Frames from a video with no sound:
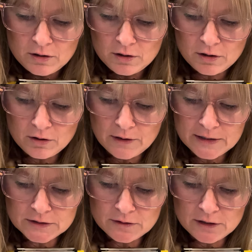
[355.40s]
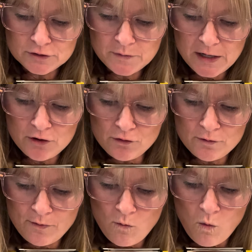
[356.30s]
All right, so there's my
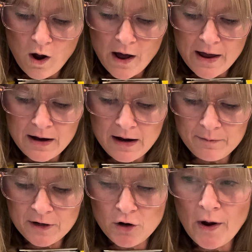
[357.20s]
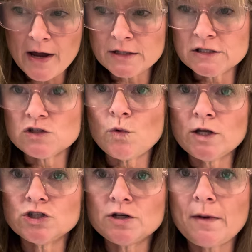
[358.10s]
group 1, and I'm going to go ahead and
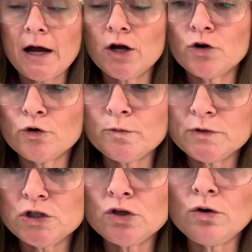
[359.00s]
switch to my group 2